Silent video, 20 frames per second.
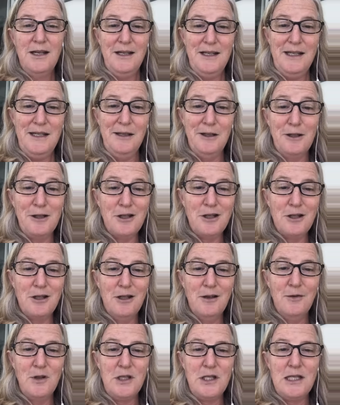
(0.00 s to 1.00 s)
he lost
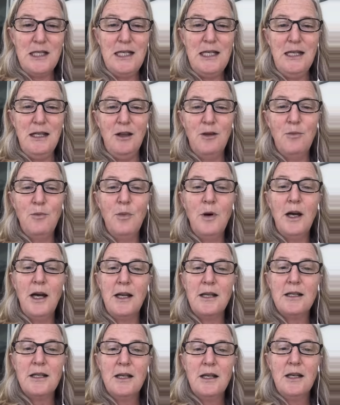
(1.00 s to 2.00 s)
all of his teeth,
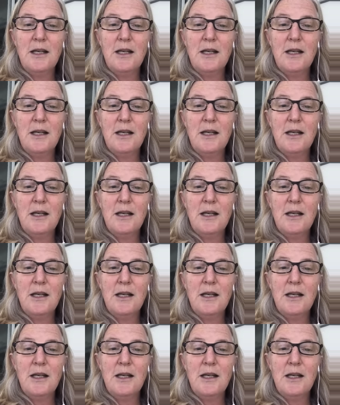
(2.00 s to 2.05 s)
but